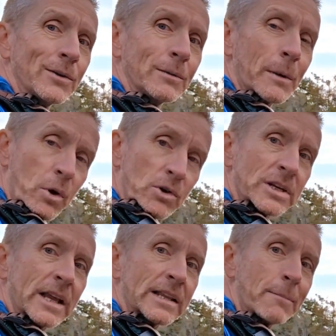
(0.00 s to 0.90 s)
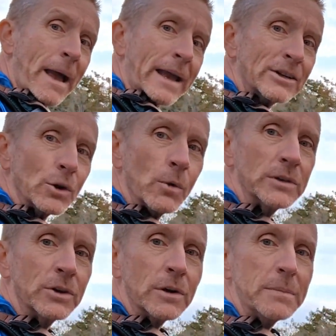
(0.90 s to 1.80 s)
the person at the back is
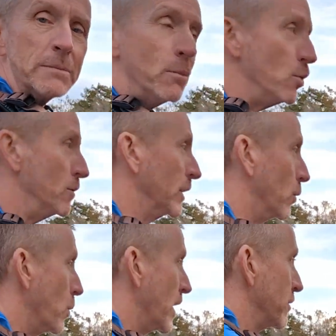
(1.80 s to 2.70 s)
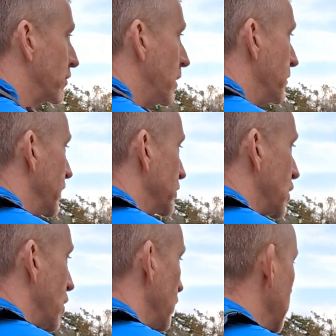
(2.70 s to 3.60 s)
always going to be moving away from their
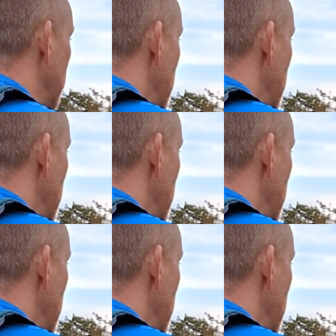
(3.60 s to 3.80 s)
target.